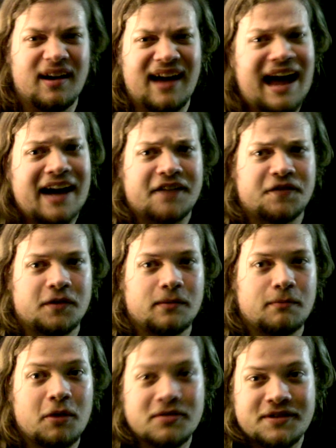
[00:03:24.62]
Heck, for
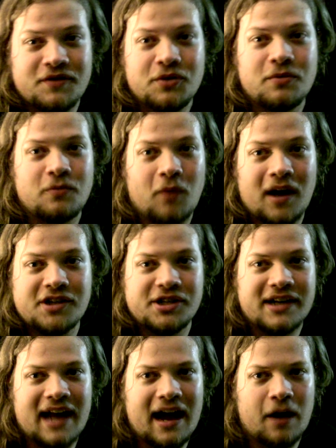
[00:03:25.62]
most of you
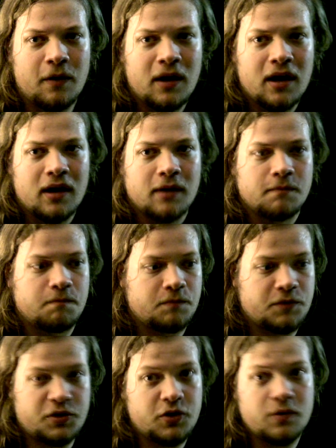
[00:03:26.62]
watching now,
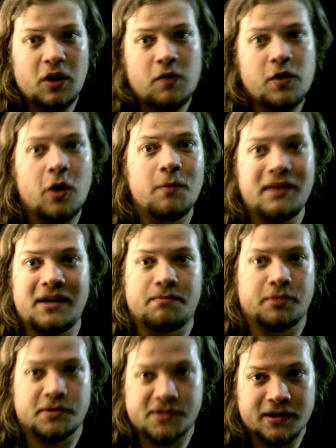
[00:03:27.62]
you don't know me in
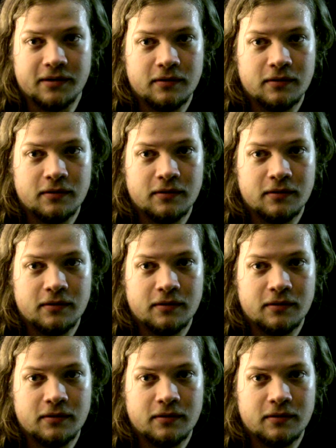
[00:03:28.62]
person.